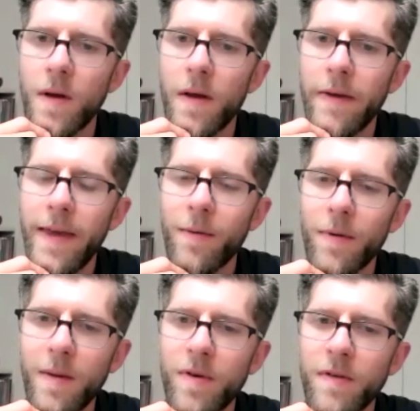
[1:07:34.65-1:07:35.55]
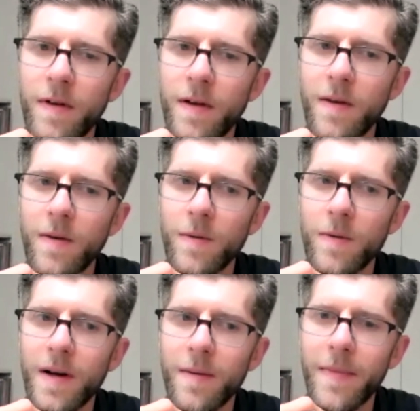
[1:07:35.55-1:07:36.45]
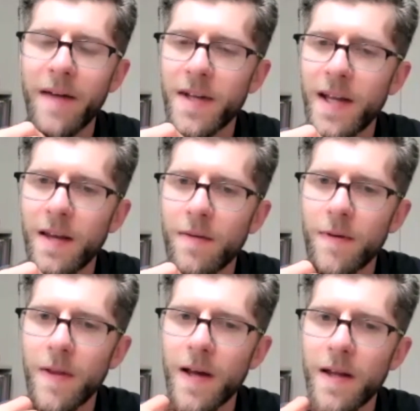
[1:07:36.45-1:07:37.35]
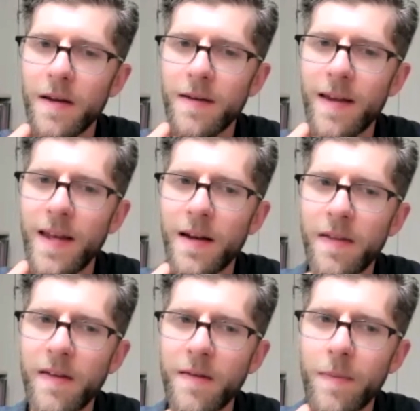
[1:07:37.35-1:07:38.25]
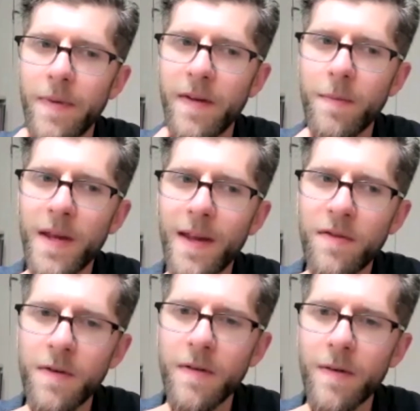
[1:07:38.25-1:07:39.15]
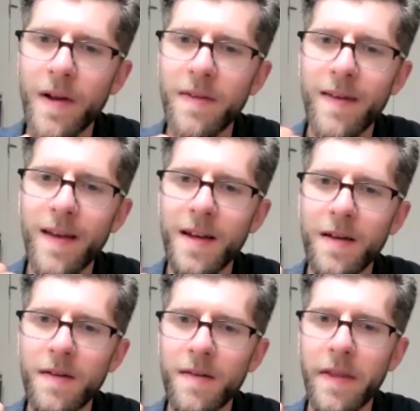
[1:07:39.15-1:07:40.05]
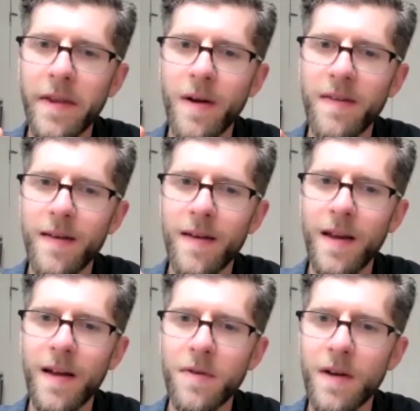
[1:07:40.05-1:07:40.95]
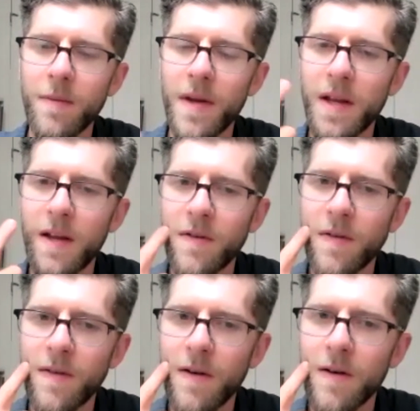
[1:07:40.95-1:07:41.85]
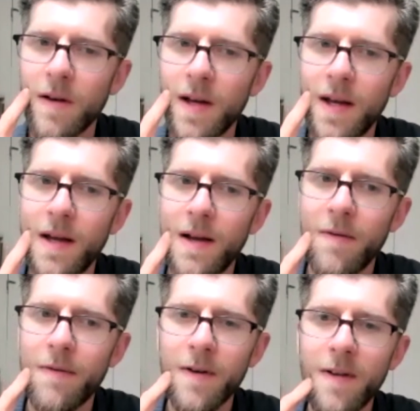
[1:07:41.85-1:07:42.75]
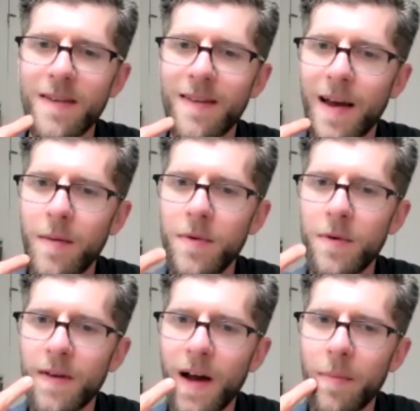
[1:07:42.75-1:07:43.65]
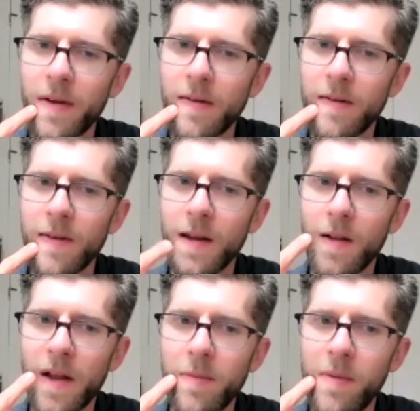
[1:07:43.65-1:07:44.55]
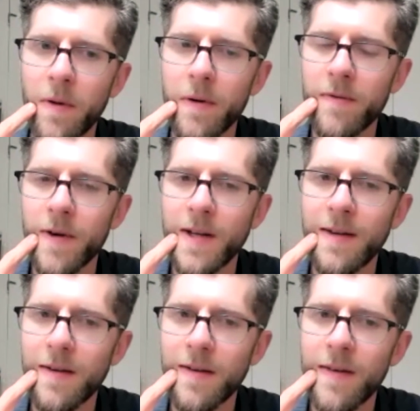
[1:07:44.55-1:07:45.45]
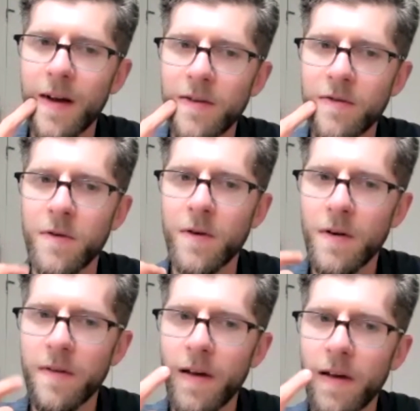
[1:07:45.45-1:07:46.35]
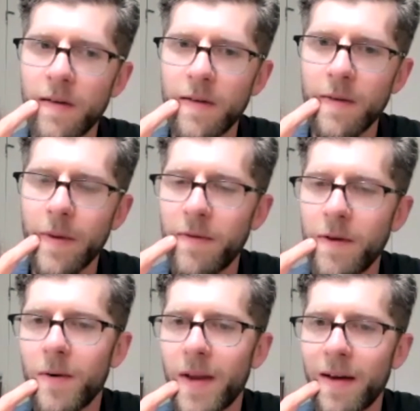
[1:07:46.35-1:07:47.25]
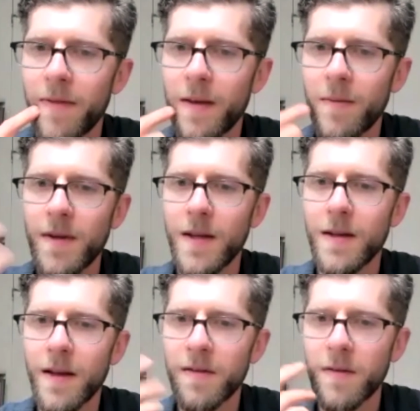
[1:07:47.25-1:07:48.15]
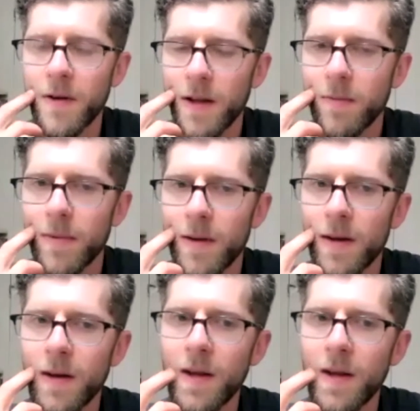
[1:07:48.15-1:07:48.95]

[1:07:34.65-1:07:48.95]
Yeah, I really appreciate you advocating for that and taking on these big issues around psychedelics and then around psychiatric medications. They're fairly taboo topics that a lot of people are afraid to touch or criticize if you don't have the MD next to your name. And